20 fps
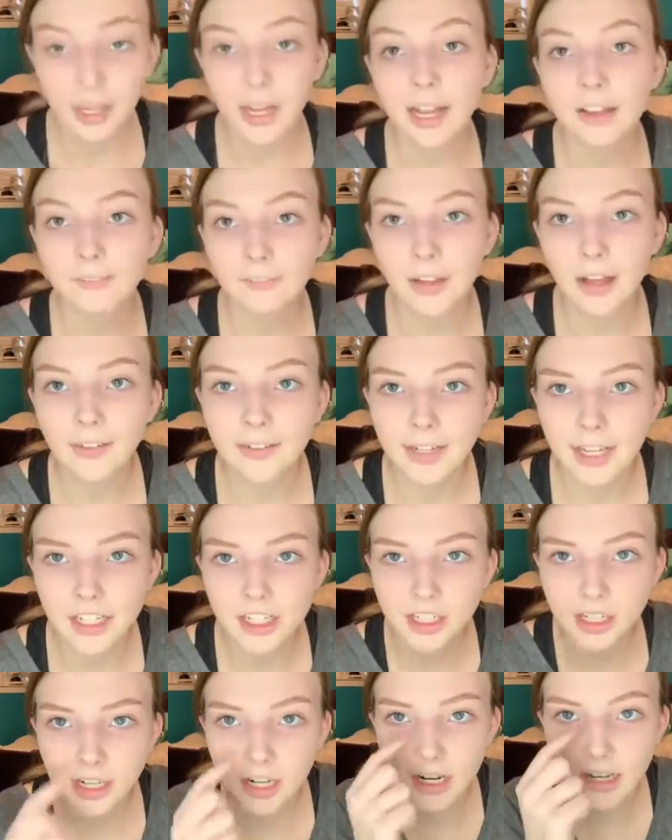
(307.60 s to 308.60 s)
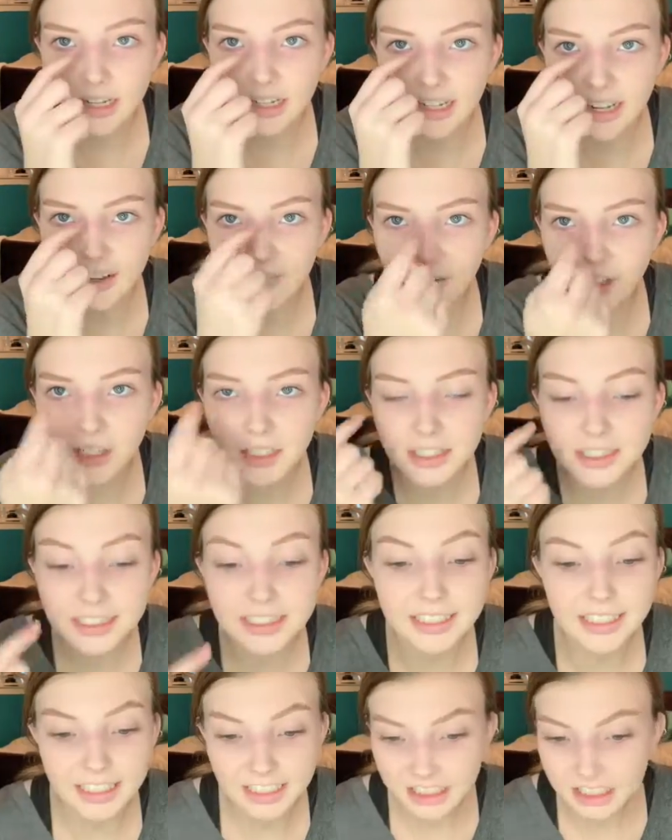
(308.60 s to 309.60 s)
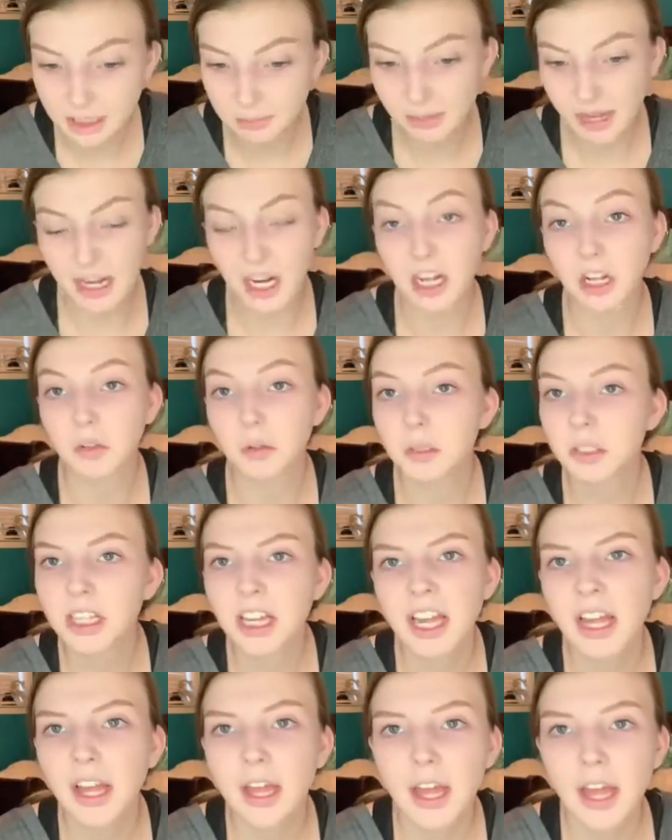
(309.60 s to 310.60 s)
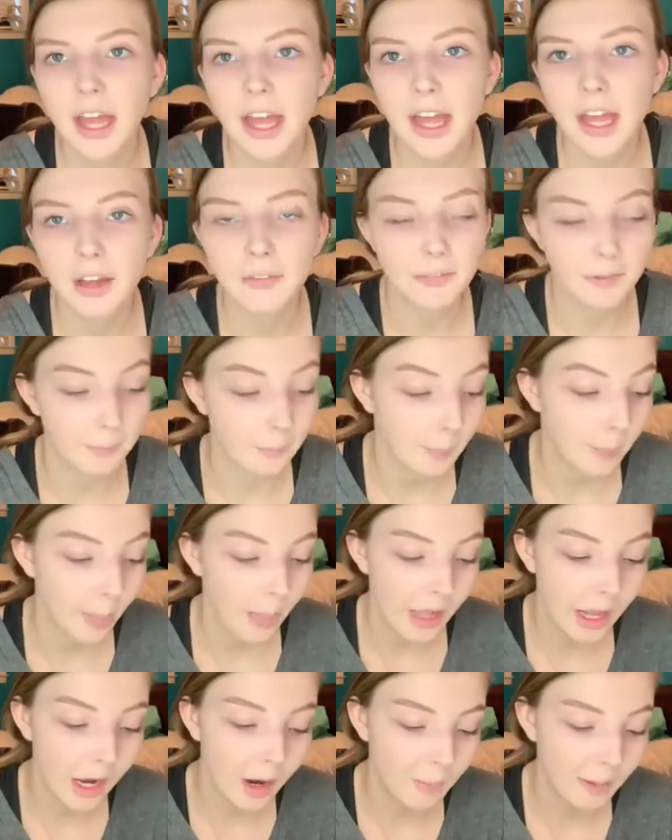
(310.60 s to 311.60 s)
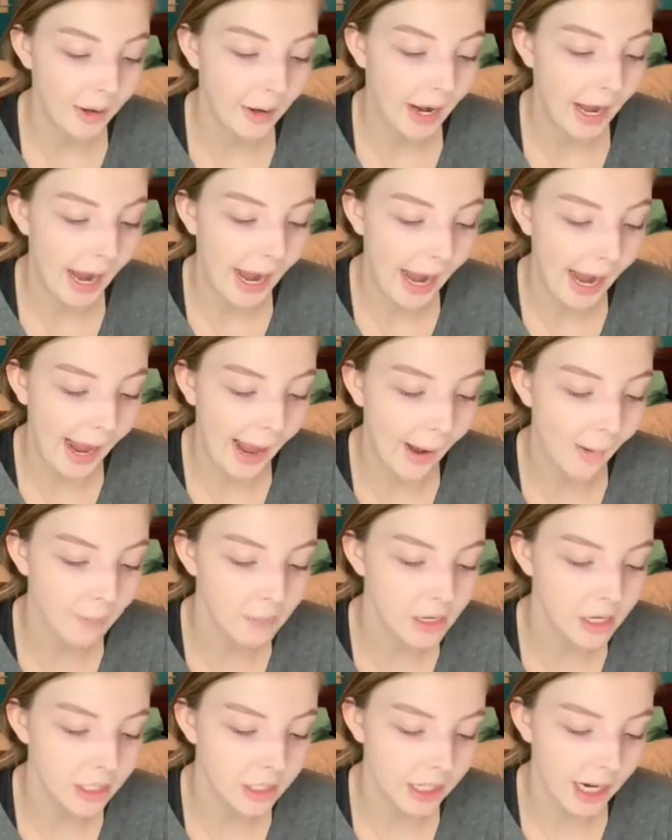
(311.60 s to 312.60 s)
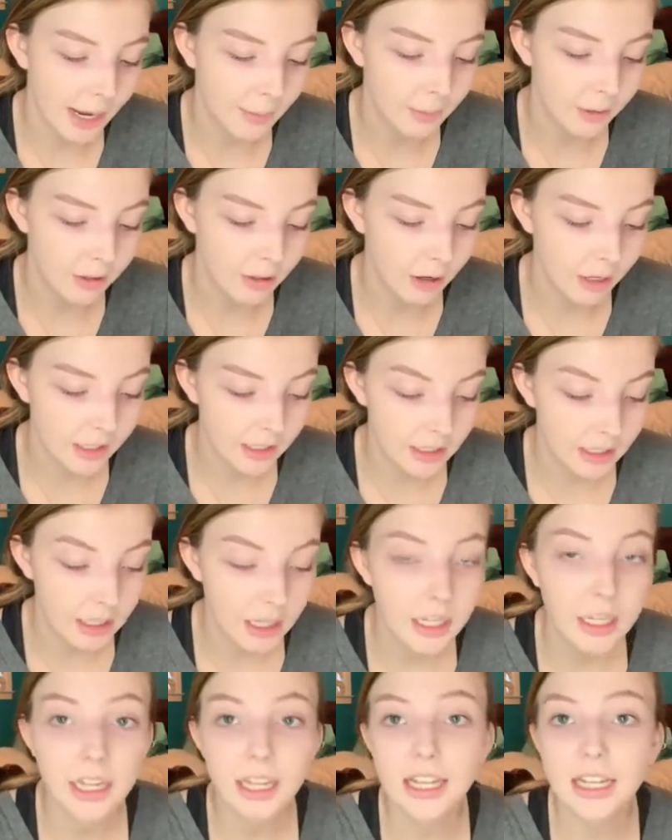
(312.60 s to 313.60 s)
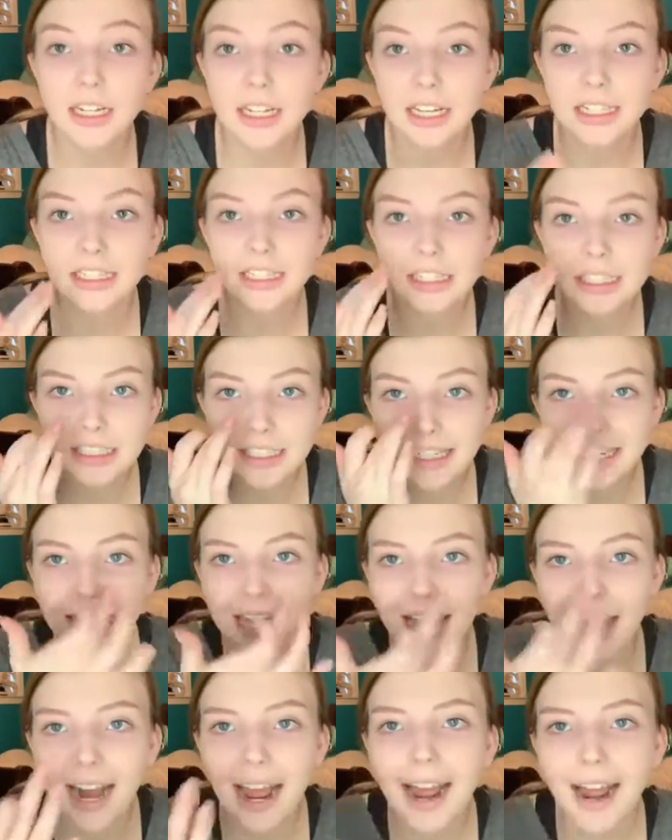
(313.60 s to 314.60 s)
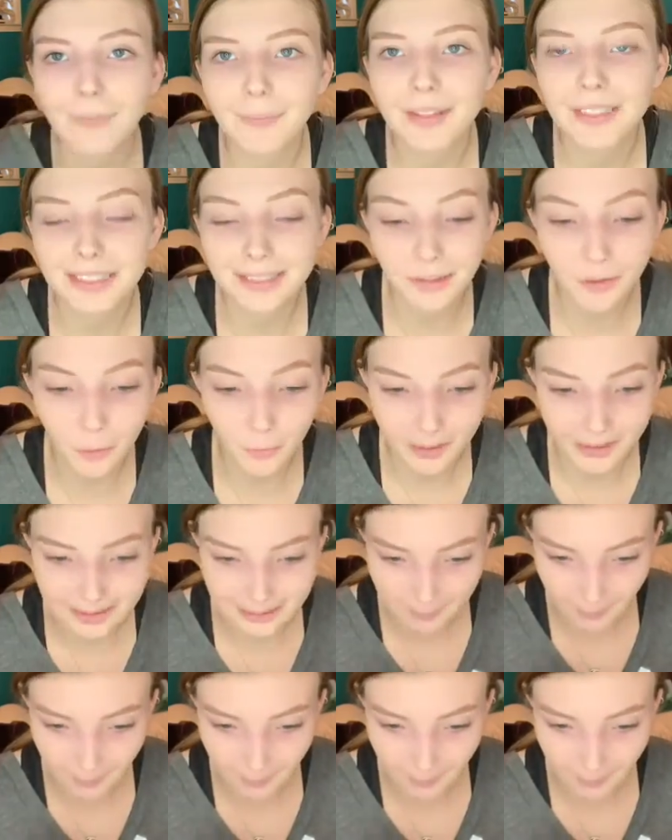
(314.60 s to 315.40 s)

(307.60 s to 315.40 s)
And foundation never sticks to my nose, ever. And no matter how much I put on it, it doesn't stick, and I have this little red